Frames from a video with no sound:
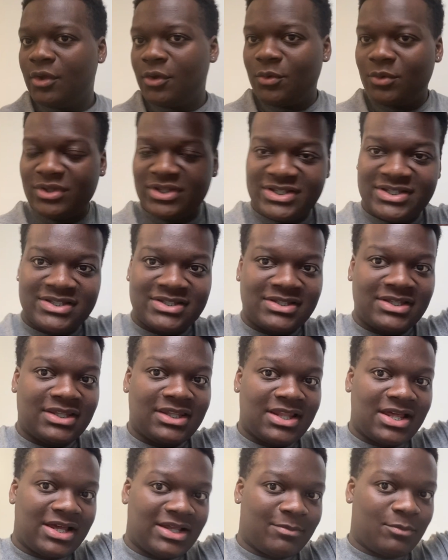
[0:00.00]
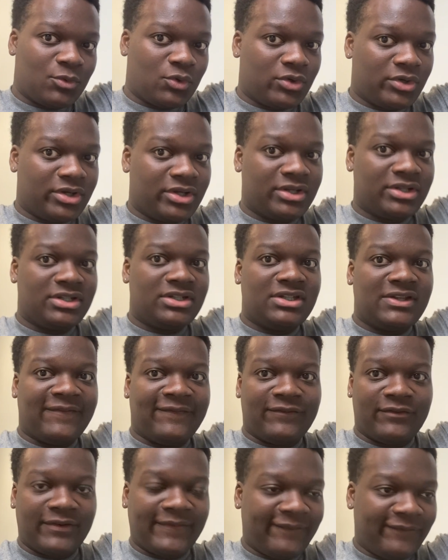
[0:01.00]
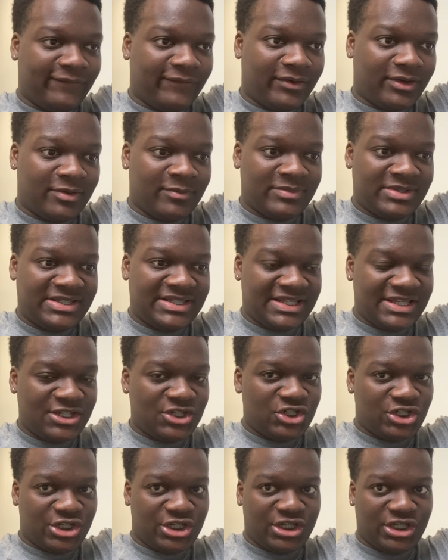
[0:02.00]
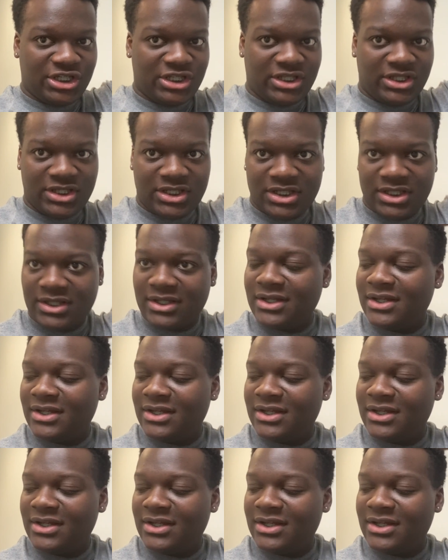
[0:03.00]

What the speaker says: Well, this is a lot more different from CG.